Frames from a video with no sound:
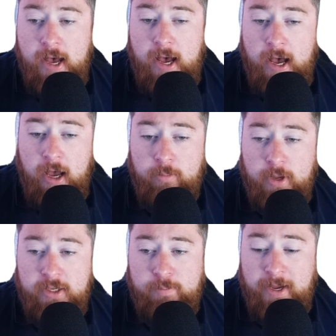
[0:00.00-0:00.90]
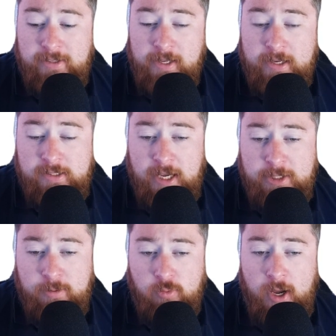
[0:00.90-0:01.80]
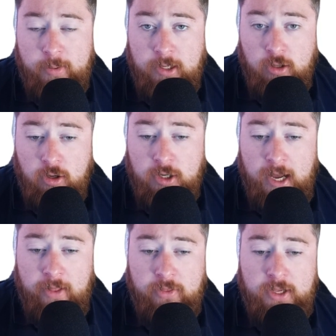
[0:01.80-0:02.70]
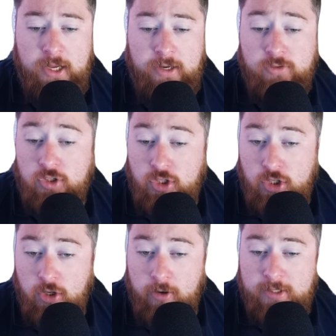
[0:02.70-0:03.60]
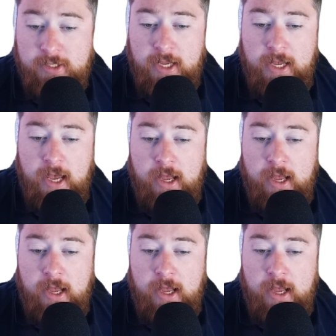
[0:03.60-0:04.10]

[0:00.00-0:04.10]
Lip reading: It's basically an assessment where we look at the kind of security,